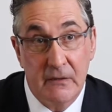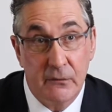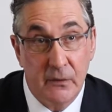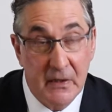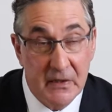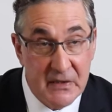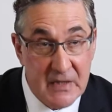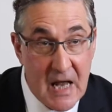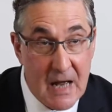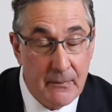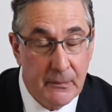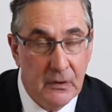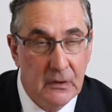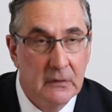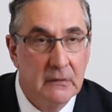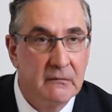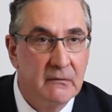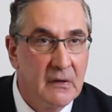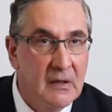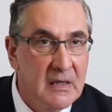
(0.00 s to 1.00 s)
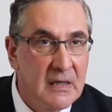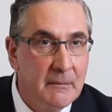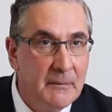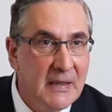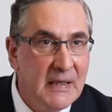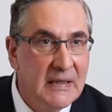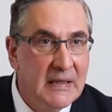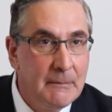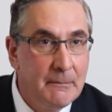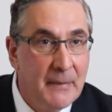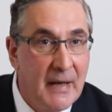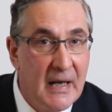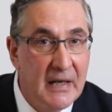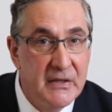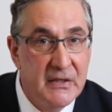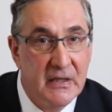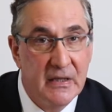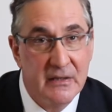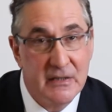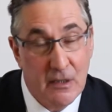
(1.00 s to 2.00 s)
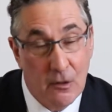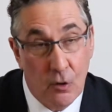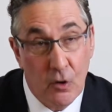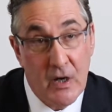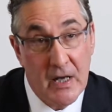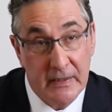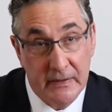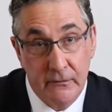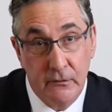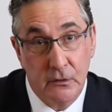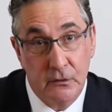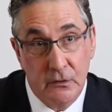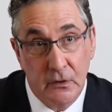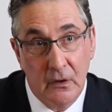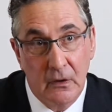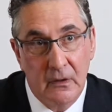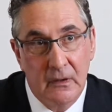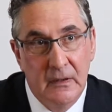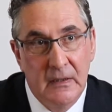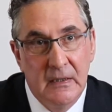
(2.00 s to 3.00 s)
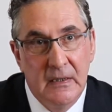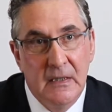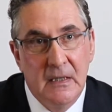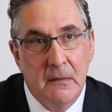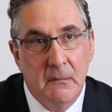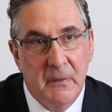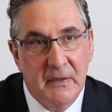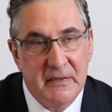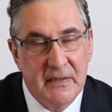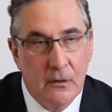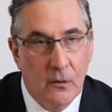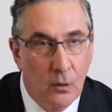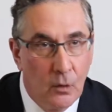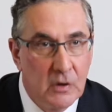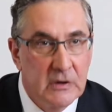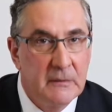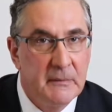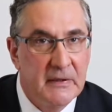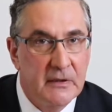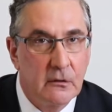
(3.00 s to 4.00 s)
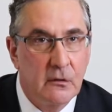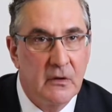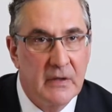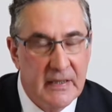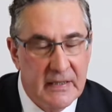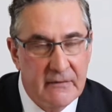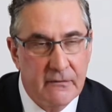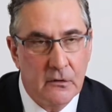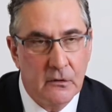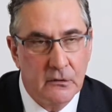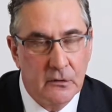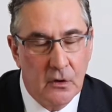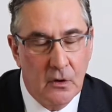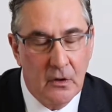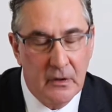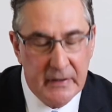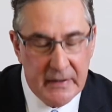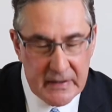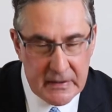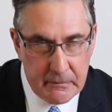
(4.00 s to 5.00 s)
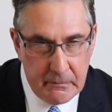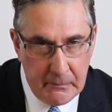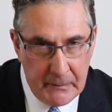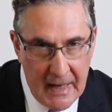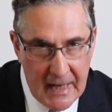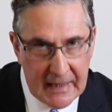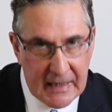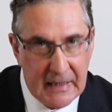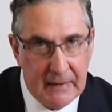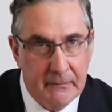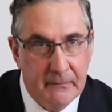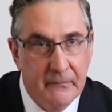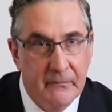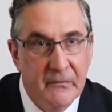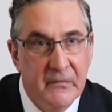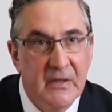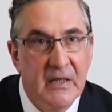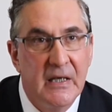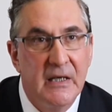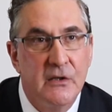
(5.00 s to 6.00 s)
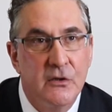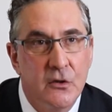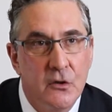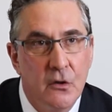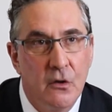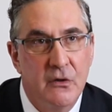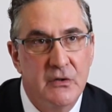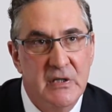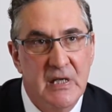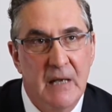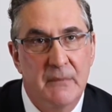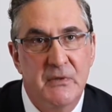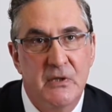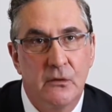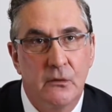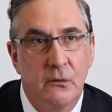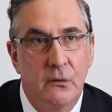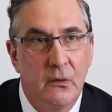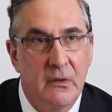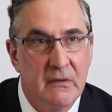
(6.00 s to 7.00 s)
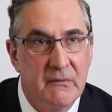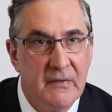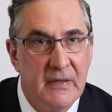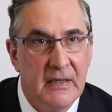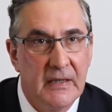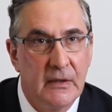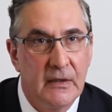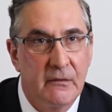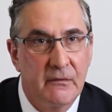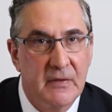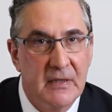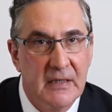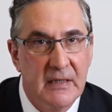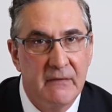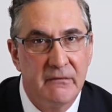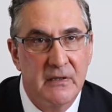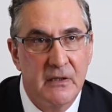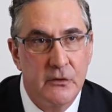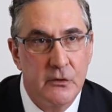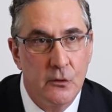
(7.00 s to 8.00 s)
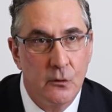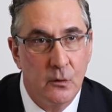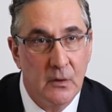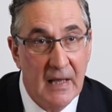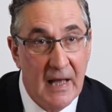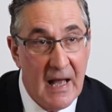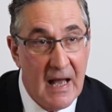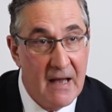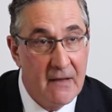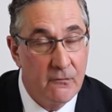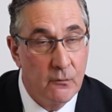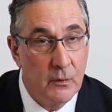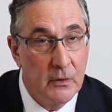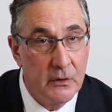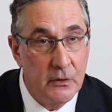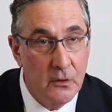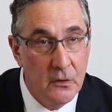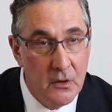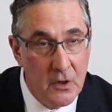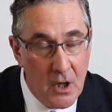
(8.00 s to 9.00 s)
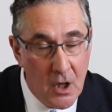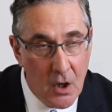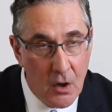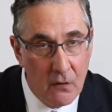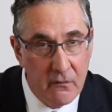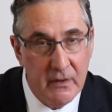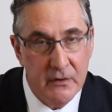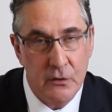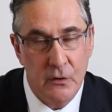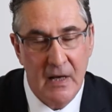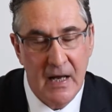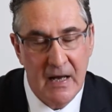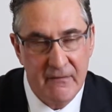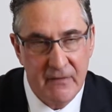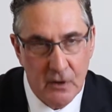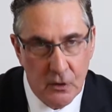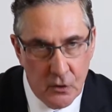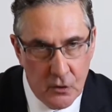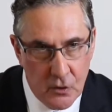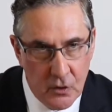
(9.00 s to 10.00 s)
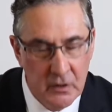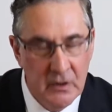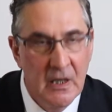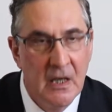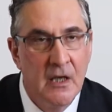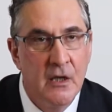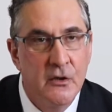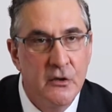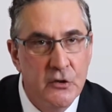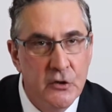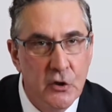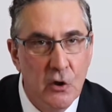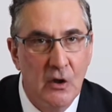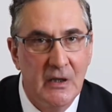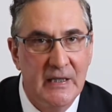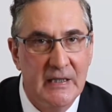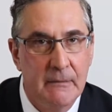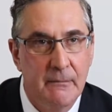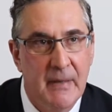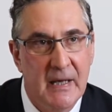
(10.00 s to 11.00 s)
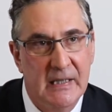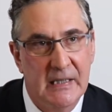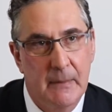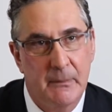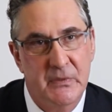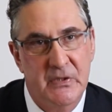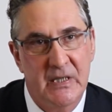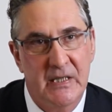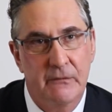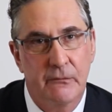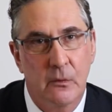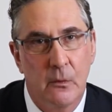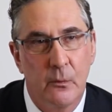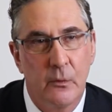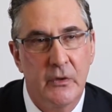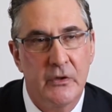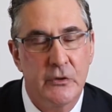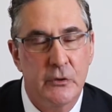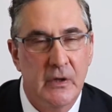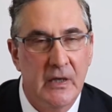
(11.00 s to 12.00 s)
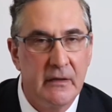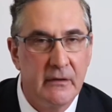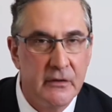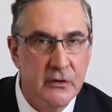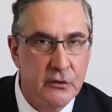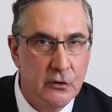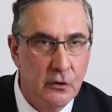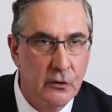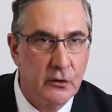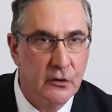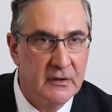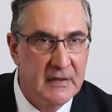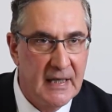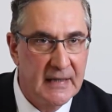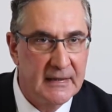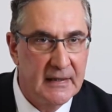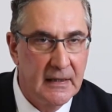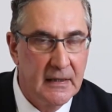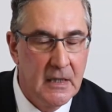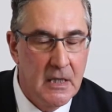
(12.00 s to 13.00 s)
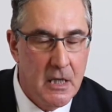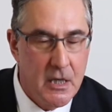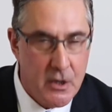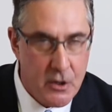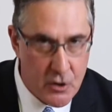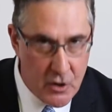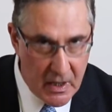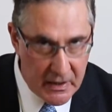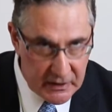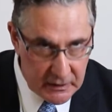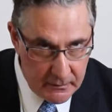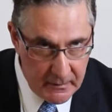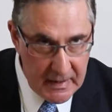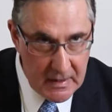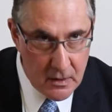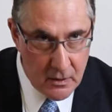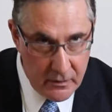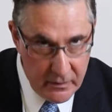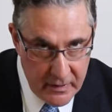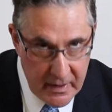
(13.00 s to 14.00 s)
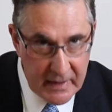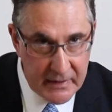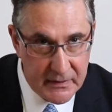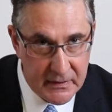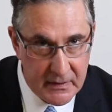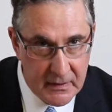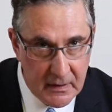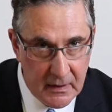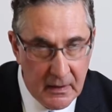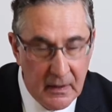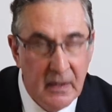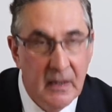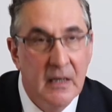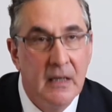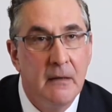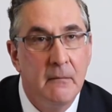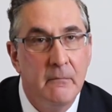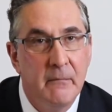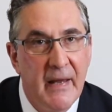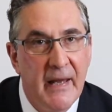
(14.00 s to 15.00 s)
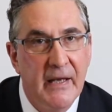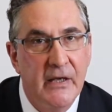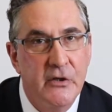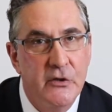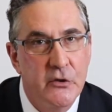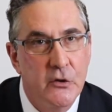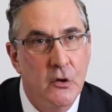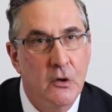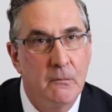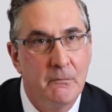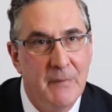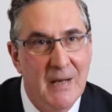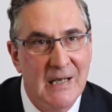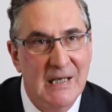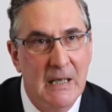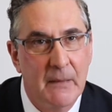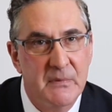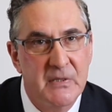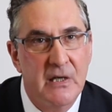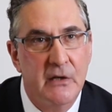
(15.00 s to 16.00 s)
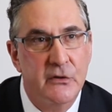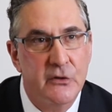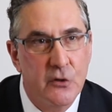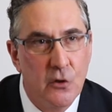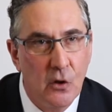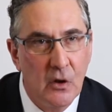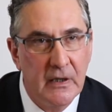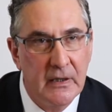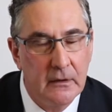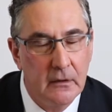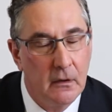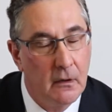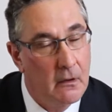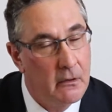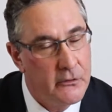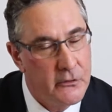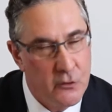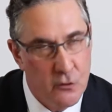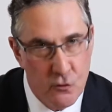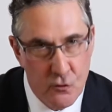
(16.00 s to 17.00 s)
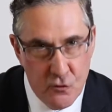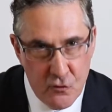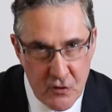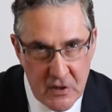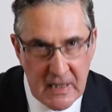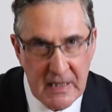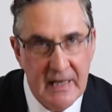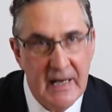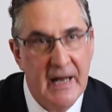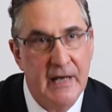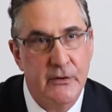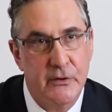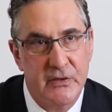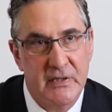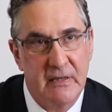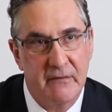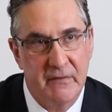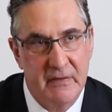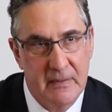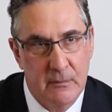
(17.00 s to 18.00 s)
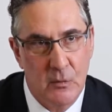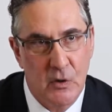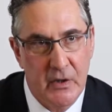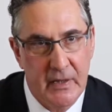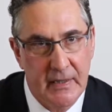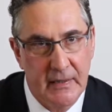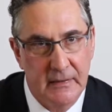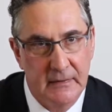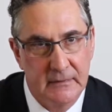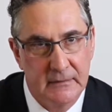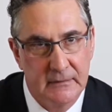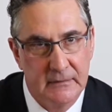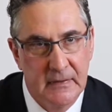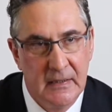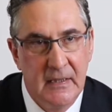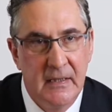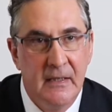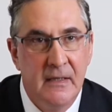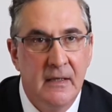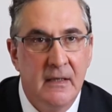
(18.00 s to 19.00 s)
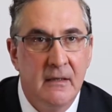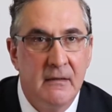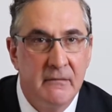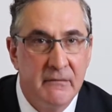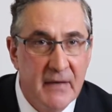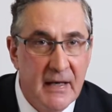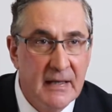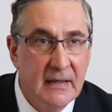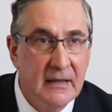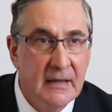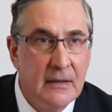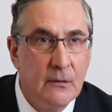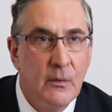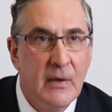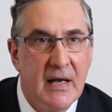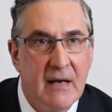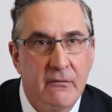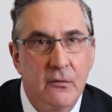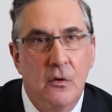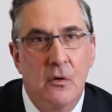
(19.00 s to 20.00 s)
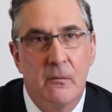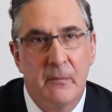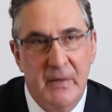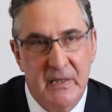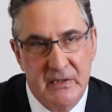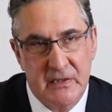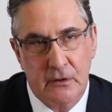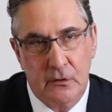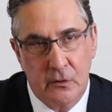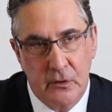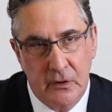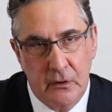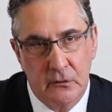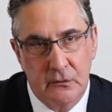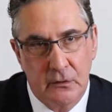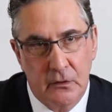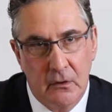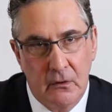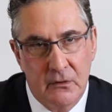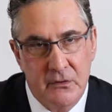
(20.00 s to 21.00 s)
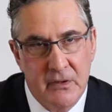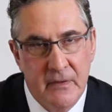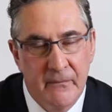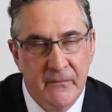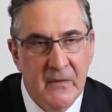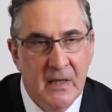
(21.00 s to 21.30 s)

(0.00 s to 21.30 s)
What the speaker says: For example, vulnerability patching is a corrective control, but the ultimate corrective control is backup. There is no substitute to the feeling of relief that you will have when you know that you have a good, solid backup set from which you can restore your data. Trust me on this. Make sure backups are solid or you really hate yourself in the morning. Finally, we have compensatory controls.